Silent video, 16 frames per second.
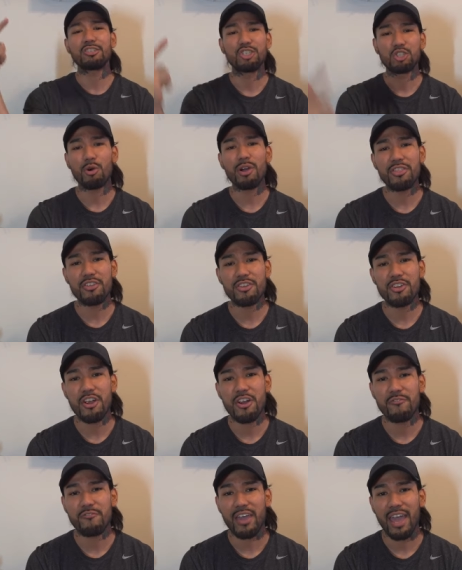Join the
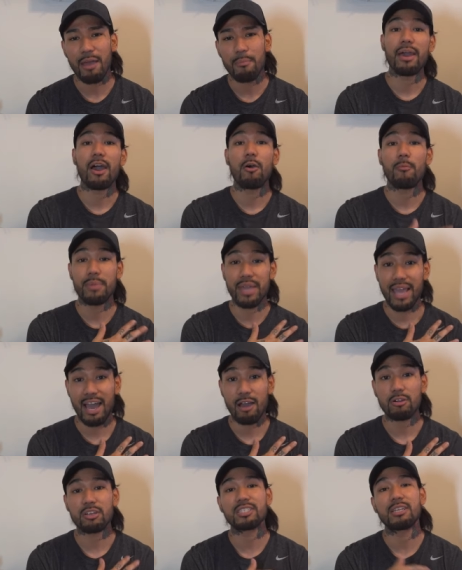Nerd fam, help me
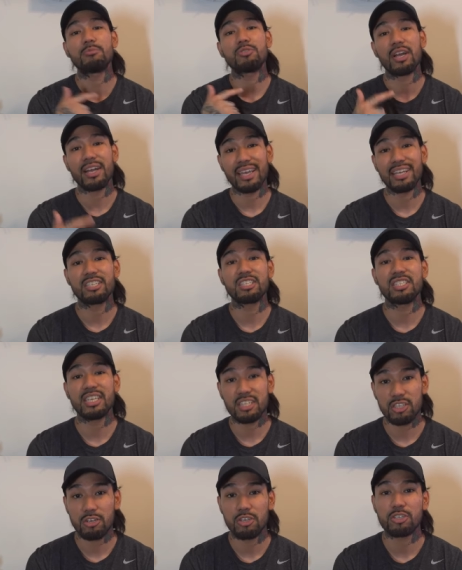out because I'm trying to get to
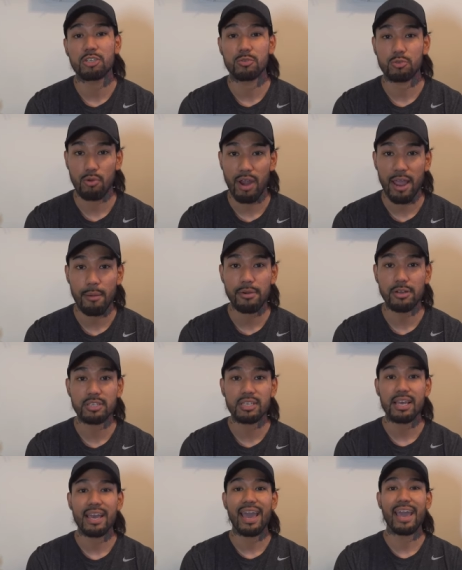600
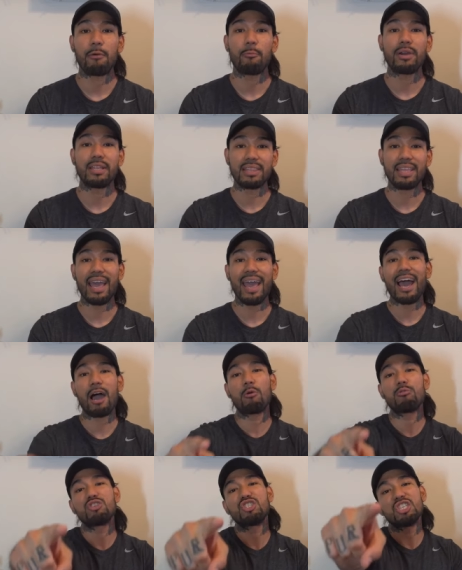subscribers. And with that, I
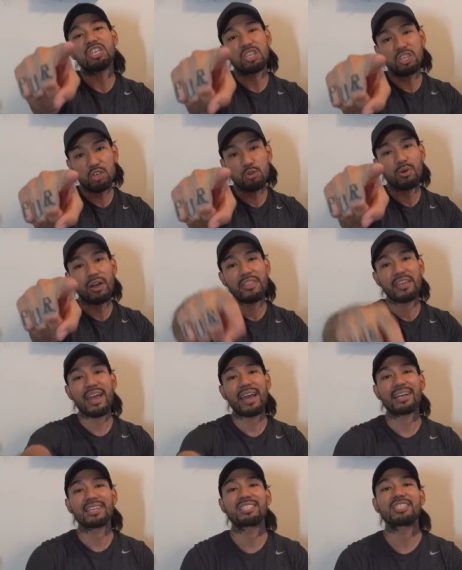will see you in the
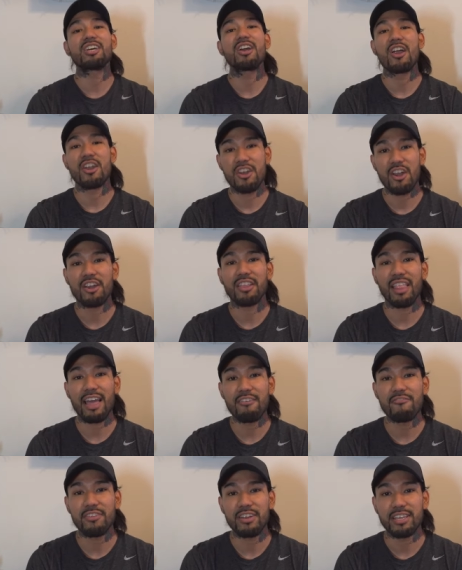next Nerd Life